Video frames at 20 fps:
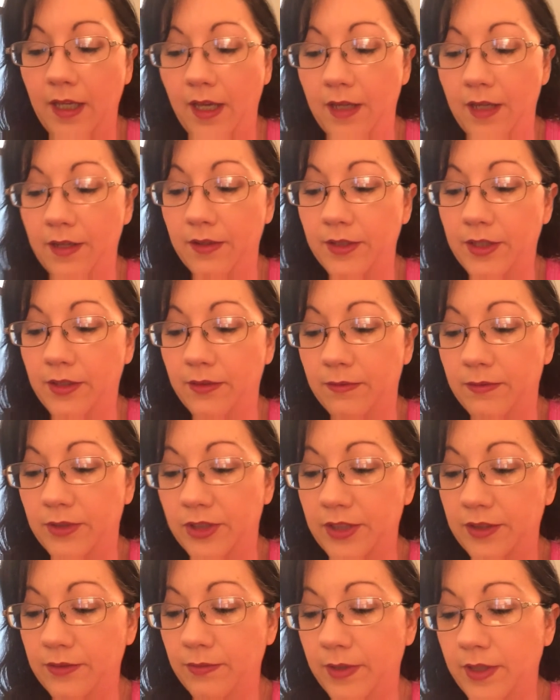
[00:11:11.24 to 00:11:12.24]
I don't know, it was
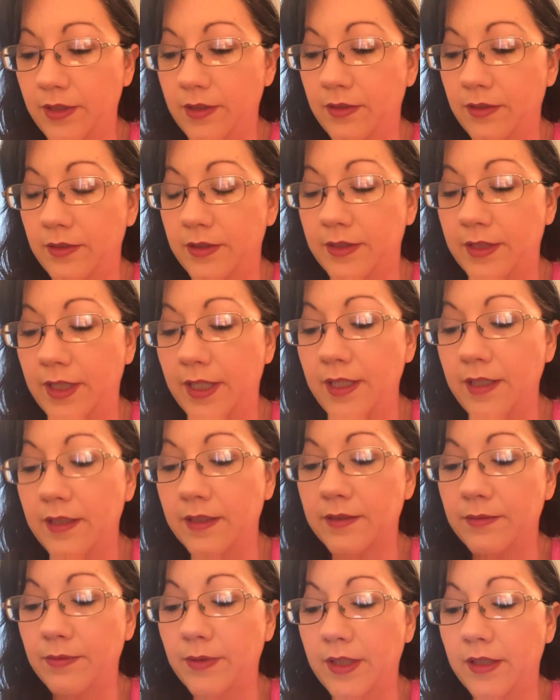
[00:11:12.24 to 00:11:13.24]
just one of those
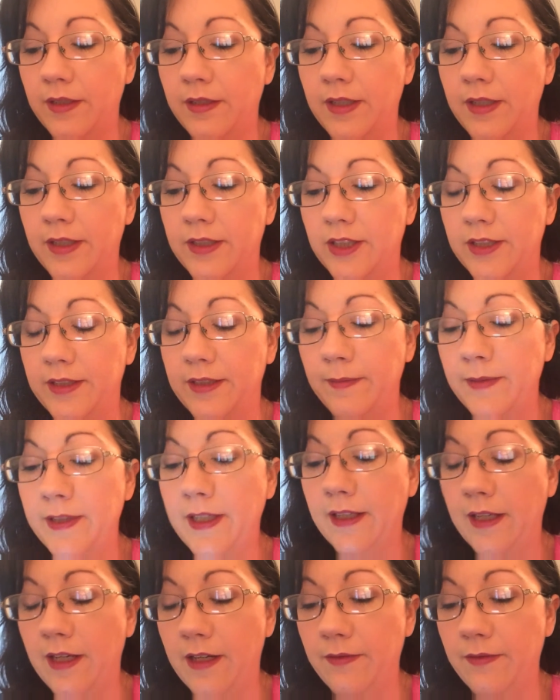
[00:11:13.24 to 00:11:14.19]
things where it just seems like